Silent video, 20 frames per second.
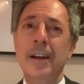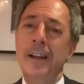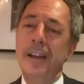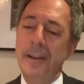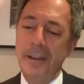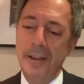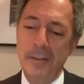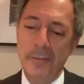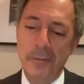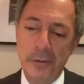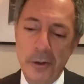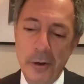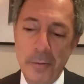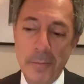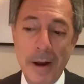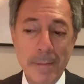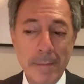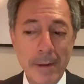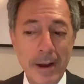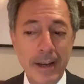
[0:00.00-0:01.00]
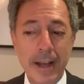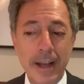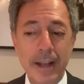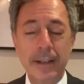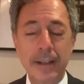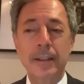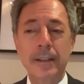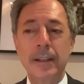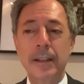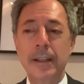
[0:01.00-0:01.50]
if you don't mind my
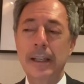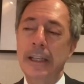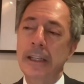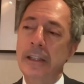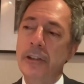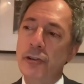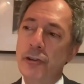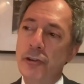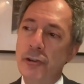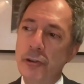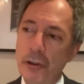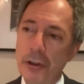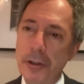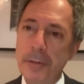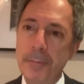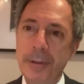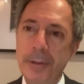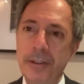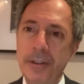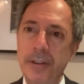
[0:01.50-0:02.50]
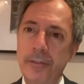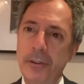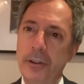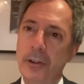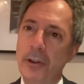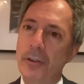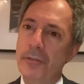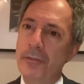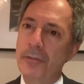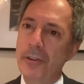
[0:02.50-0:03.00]
adding, it shouldn't be
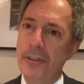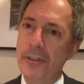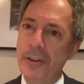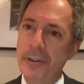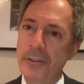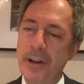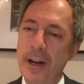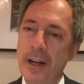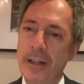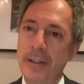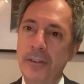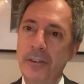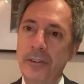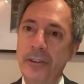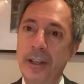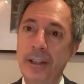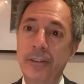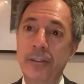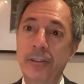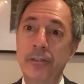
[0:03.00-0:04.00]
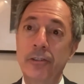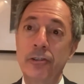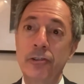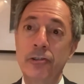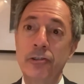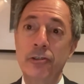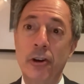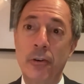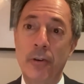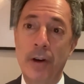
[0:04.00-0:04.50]
difficult for the United States to
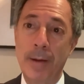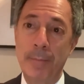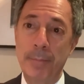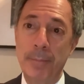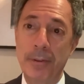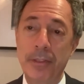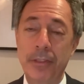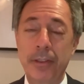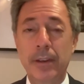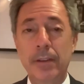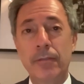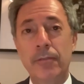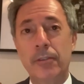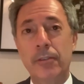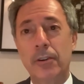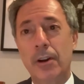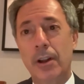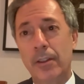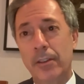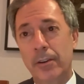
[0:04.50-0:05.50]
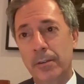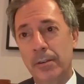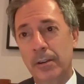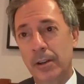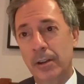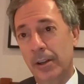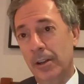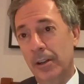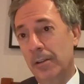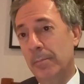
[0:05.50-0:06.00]
show empathy for
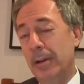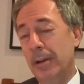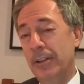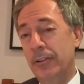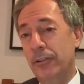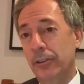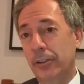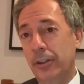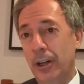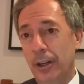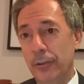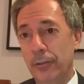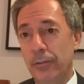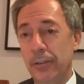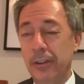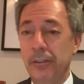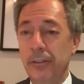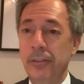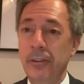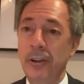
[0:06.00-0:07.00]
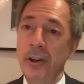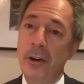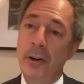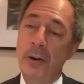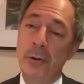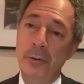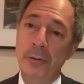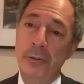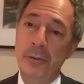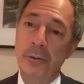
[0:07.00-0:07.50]
other major countries
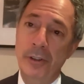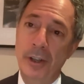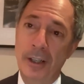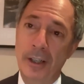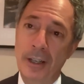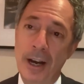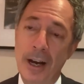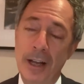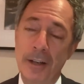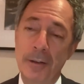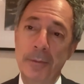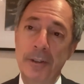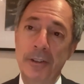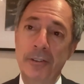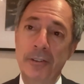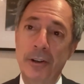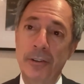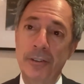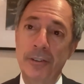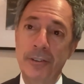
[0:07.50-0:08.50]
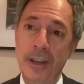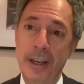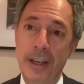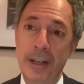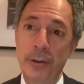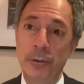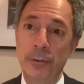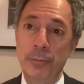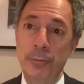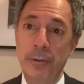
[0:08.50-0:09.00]
whose economies are
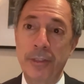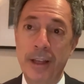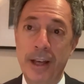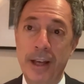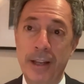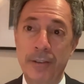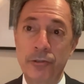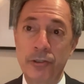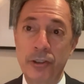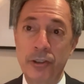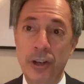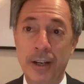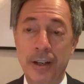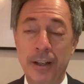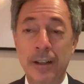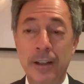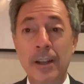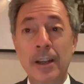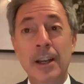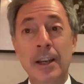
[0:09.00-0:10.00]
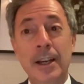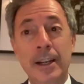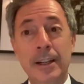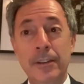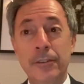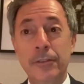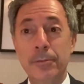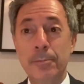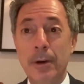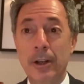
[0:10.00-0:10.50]
entangled with that of China, in
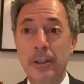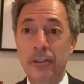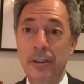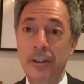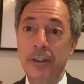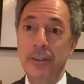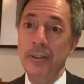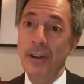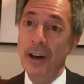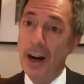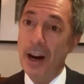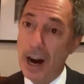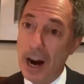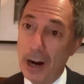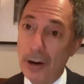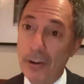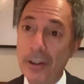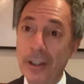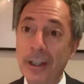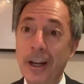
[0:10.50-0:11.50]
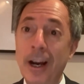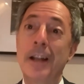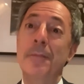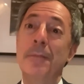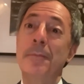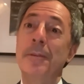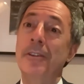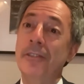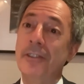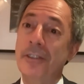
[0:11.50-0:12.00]
as much as our
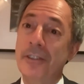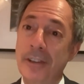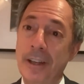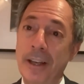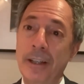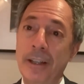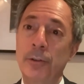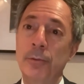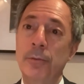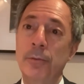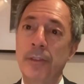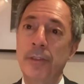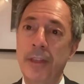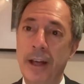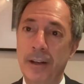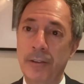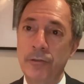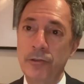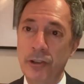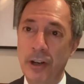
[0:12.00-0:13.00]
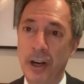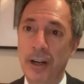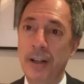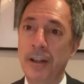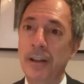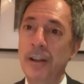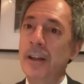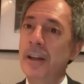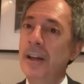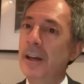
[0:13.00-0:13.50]
economy is entangled with that of
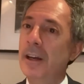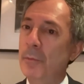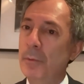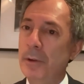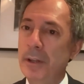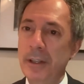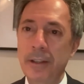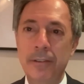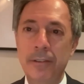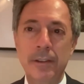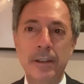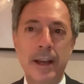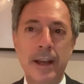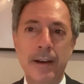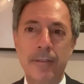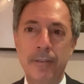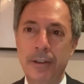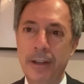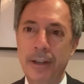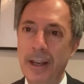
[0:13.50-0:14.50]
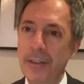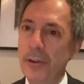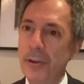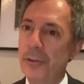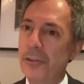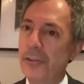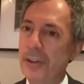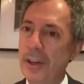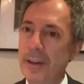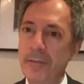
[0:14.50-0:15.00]
China. And we need to navigate
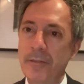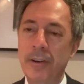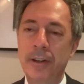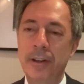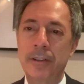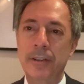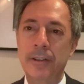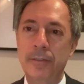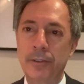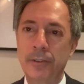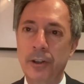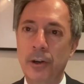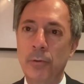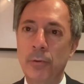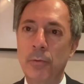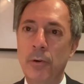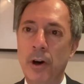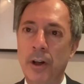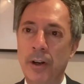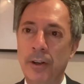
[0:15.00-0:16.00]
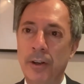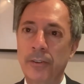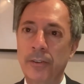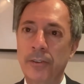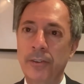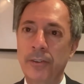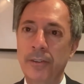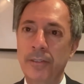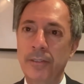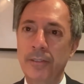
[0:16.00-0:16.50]
those same very difficult
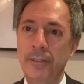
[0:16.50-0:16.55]
waters.